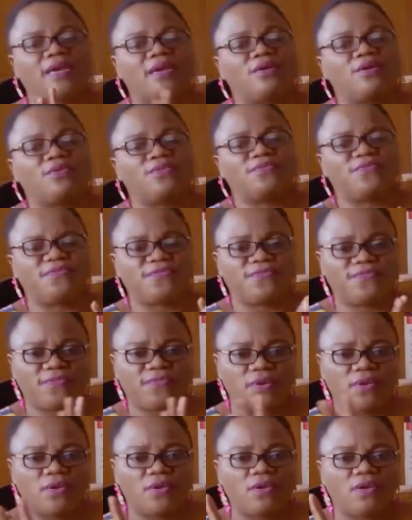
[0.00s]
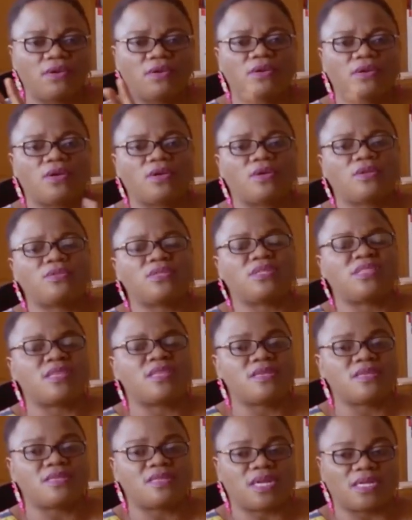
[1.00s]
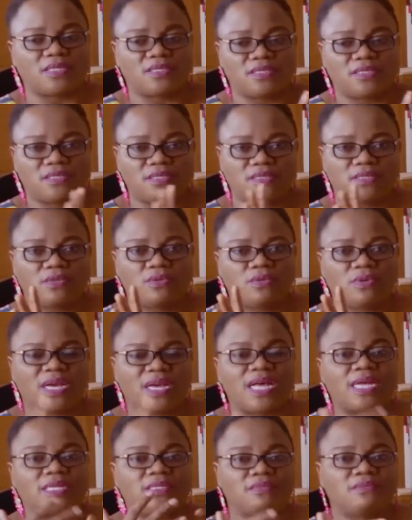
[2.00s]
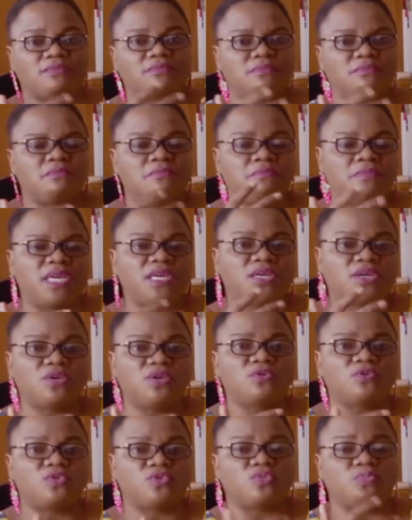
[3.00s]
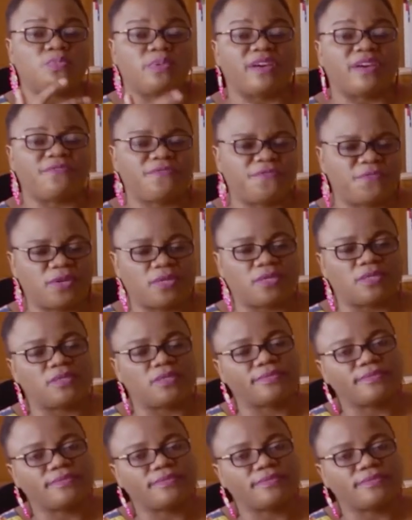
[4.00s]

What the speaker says: of all the things that can make you to be afraid.